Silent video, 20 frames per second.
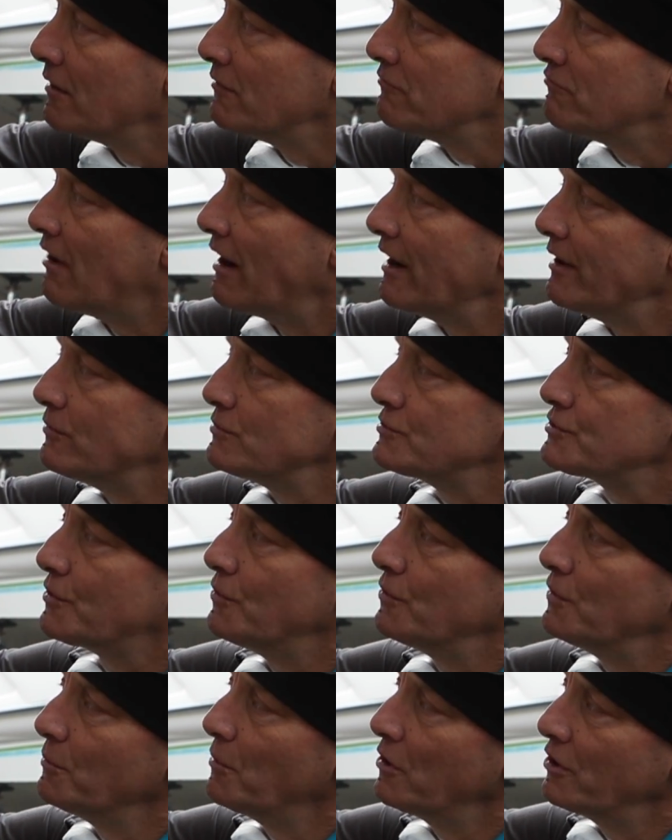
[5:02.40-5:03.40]
rails,
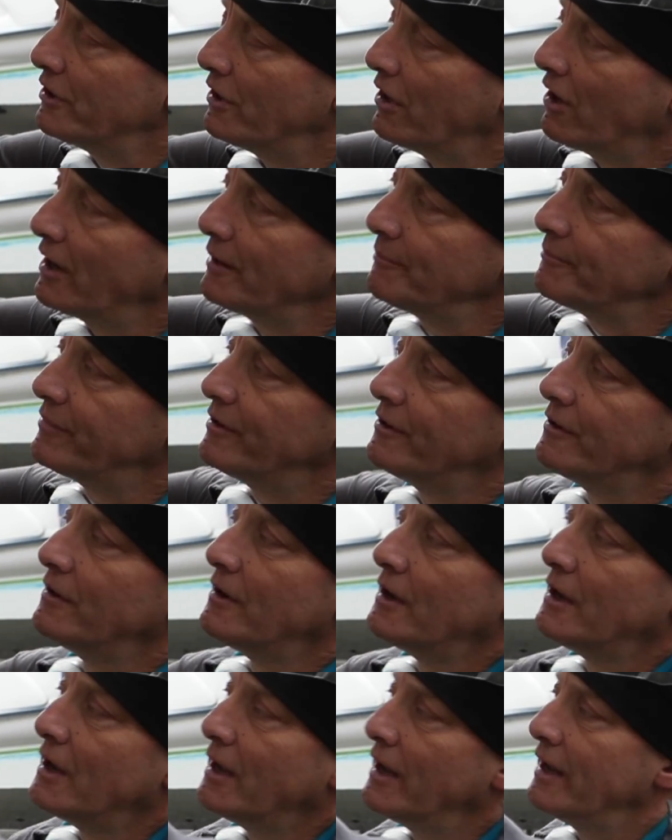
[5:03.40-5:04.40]
call them what you like.
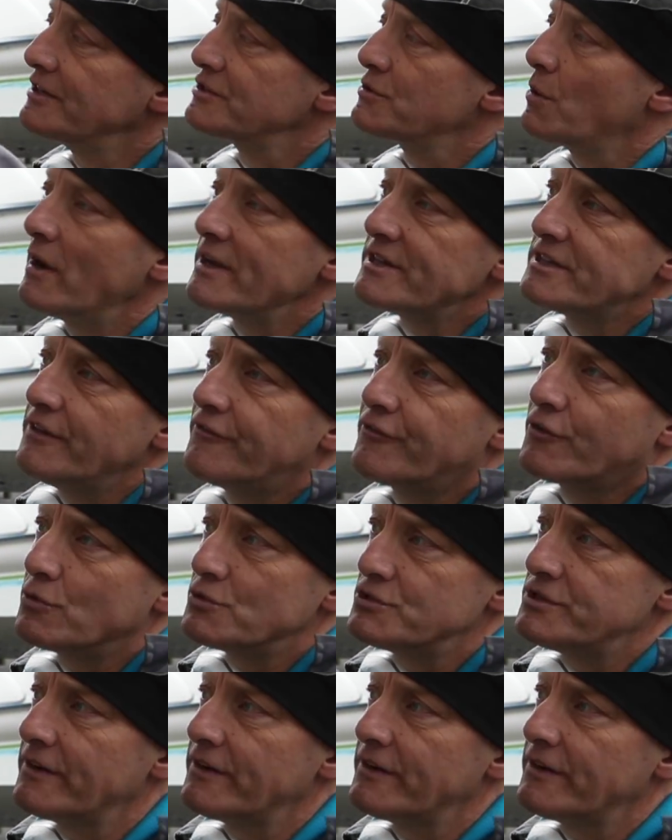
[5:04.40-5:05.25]
It's quite difficult,